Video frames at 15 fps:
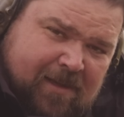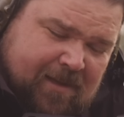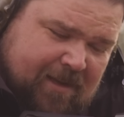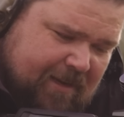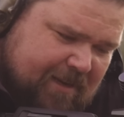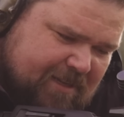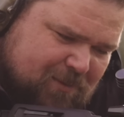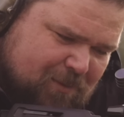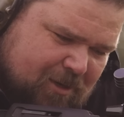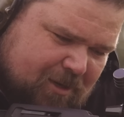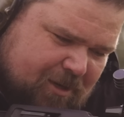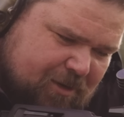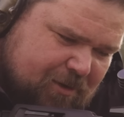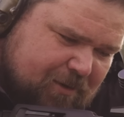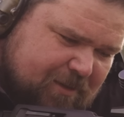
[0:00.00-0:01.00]
Okay, next we're
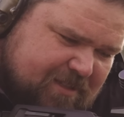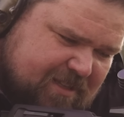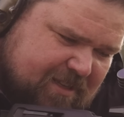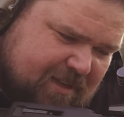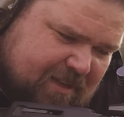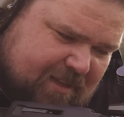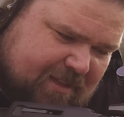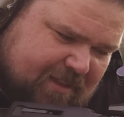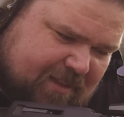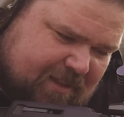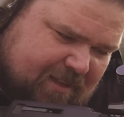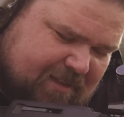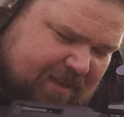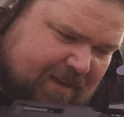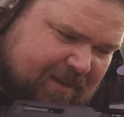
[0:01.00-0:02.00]
gonna do is uh,
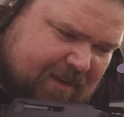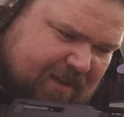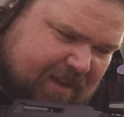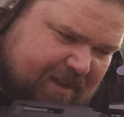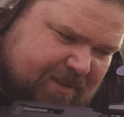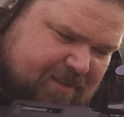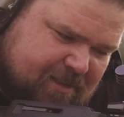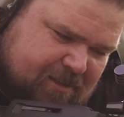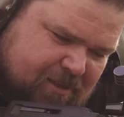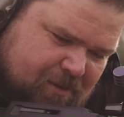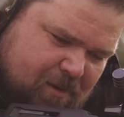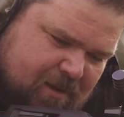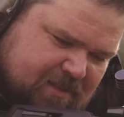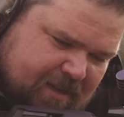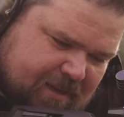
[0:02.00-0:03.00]
the dented necks. These are the
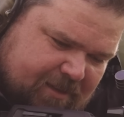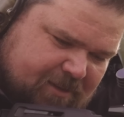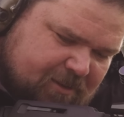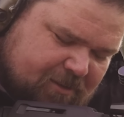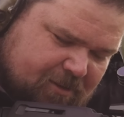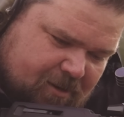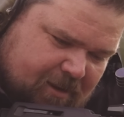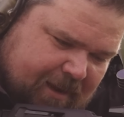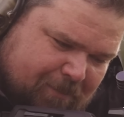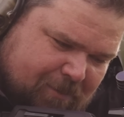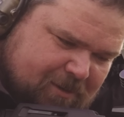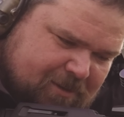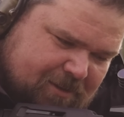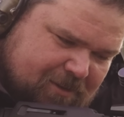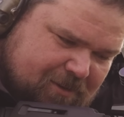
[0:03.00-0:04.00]
ones I took a little
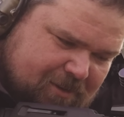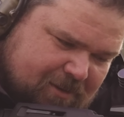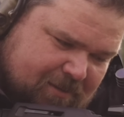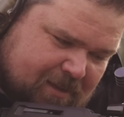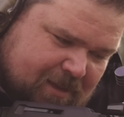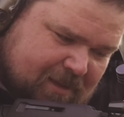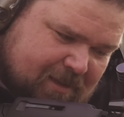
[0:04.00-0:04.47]
hammer to and